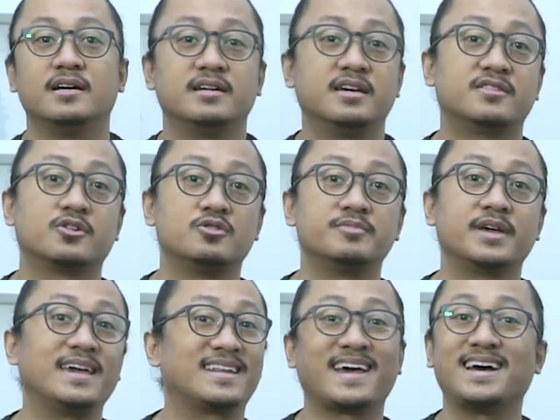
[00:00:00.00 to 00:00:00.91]
He told
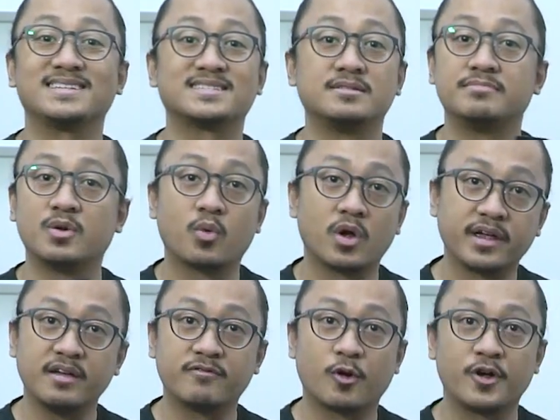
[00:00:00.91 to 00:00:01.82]
me it hasn't been
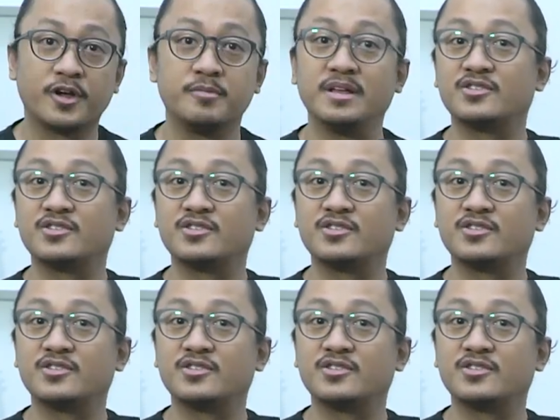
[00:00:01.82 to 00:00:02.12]
working for him.